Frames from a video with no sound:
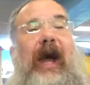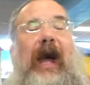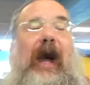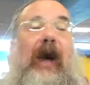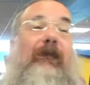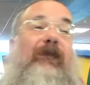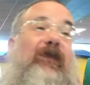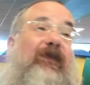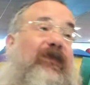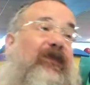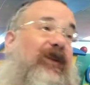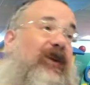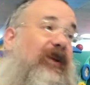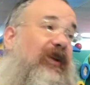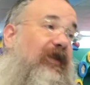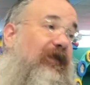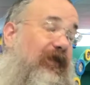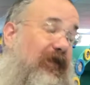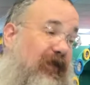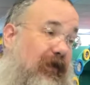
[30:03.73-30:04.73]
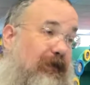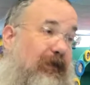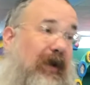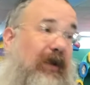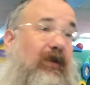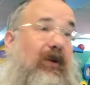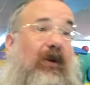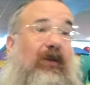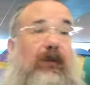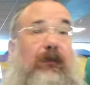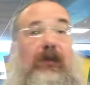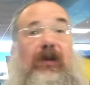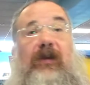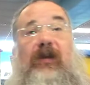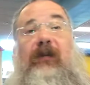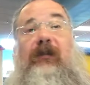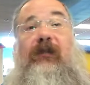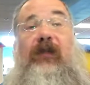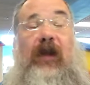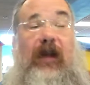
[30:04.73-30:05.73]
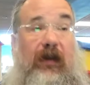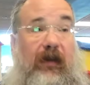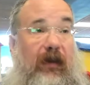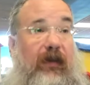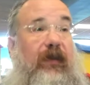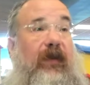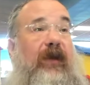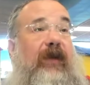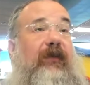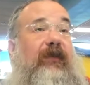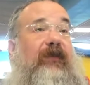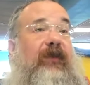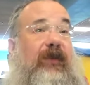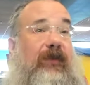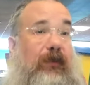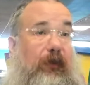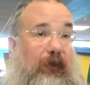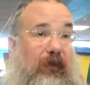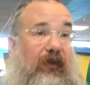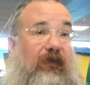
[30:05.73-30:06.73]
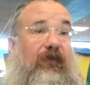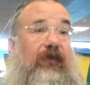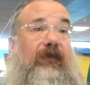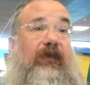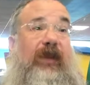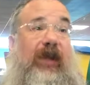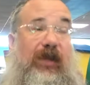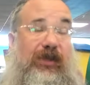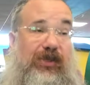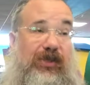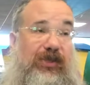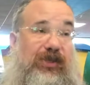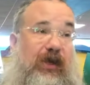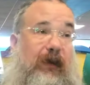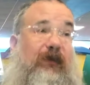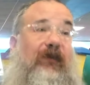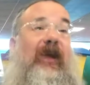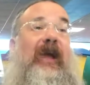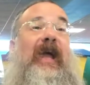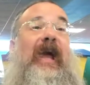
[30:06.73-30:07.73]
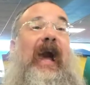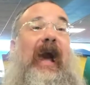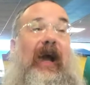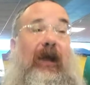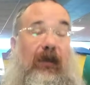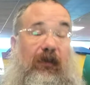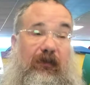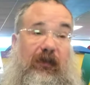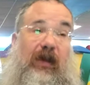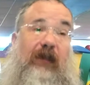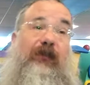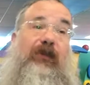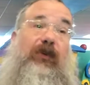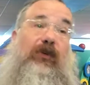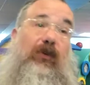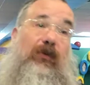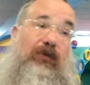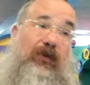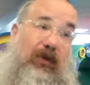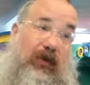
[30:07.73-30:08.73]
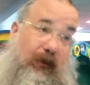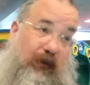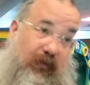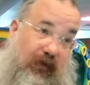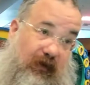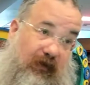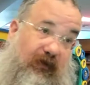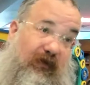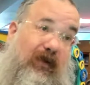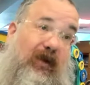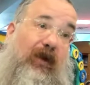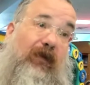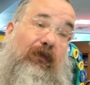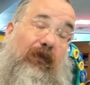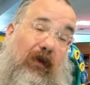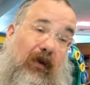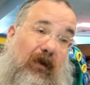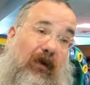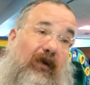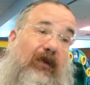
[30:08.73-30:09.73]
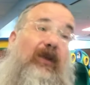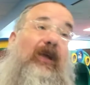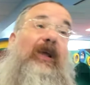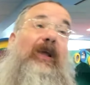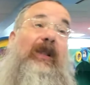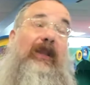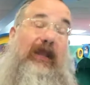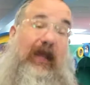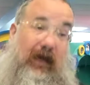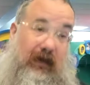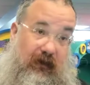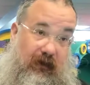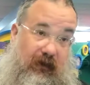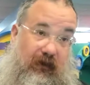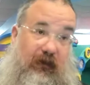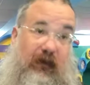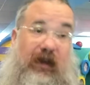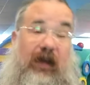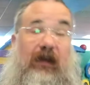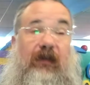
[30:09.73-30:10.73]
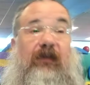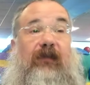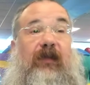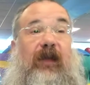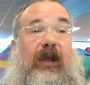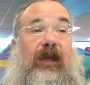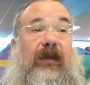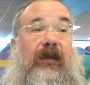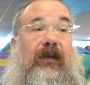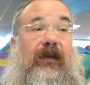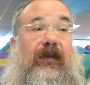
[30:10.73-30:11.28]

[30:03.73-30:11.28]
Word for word: Obviously, if it's a Bein Adam Lechavedo thing or it's interpersonal relationships, I also have to go to the person I wronged. That goes without saying.